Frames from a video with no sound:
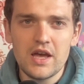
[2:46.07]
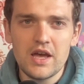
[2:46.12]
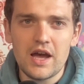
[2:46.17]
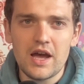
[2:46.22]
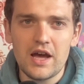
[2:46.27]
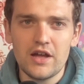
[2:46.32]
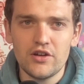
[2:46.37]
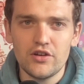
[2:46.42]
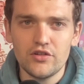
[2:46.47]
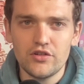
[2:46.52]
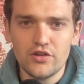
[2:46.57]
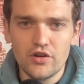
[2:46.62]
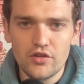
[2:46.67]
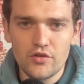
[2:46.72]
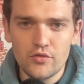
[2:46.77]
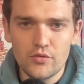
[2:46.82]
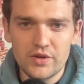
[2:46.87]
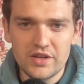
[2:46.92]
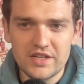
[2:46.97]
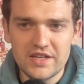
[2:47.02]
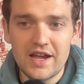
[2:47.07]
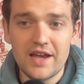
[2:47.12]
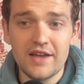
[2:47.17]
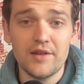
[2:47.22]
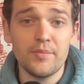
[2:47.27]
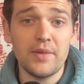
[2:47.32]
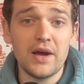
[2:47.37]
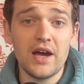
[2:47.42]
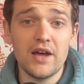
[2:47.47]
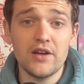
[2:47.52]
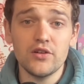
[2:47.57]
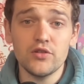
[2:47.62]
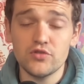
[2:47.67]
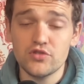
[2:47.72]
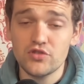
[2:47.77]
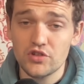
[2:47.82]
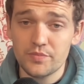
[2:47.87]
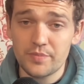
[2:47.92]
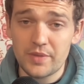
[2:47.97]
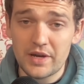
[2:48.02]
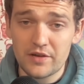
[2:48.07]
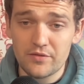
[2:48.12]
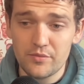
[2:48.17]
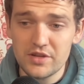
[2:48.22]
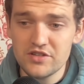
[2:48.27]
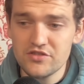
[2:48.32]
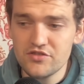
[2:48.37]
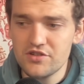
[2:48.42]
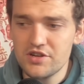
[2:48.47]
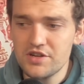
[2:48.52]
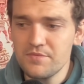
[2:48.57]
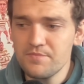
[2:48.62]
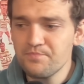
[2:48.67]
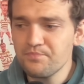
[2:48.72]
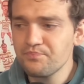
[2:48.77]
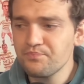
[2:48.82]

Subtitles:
and on the other wing you had Abada, who's just back from injury.